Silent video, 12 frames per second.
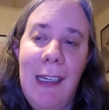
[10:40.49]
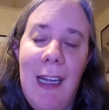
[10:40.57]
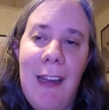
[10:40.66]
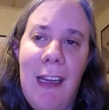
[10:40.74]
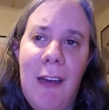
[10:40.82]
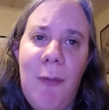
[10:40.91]
I
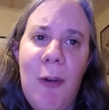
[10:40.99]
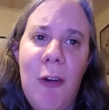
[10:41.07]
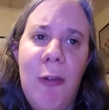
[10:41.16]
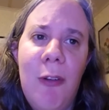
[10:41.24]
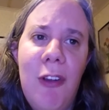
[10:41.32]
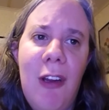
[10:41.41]
think we're
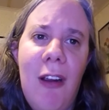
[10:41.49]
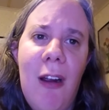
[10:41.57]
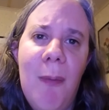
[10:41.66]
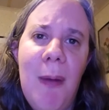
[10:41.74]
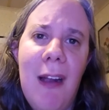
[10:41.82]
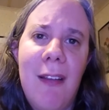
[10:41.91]
switching our
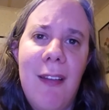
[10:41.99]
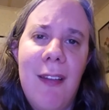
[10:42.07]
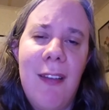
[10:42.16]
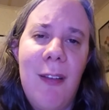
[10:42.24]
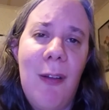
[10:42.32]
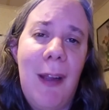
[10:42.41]
boxes
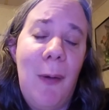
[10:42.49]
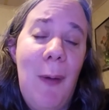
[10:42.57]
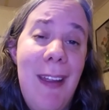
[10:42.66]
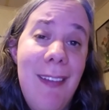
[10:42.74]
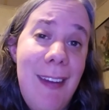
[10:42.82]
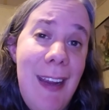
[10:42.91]
to like
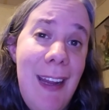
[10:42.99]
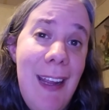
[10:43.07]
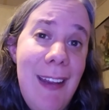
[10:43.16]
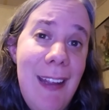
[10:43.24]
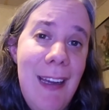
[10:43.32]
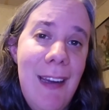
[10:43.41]
Wednesday, I
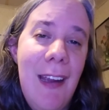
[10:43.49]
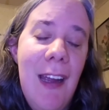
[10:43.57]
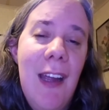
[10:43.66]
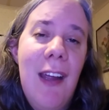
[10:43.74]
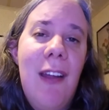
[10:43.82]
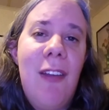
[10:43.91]
think.
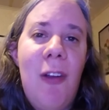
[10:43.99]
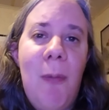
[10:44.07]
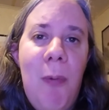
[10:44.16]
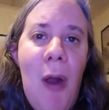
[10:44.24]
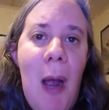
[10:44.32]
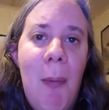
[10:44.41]
So
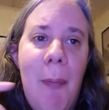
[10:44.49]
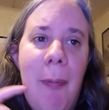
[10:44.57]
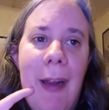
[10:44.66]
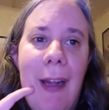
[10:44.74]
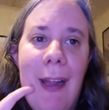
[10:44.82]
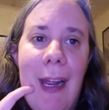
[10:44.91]

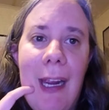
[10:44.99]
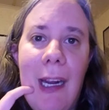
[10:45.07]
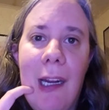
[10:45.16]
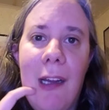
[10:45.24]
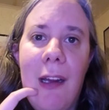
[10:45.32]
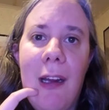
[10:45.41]
probably like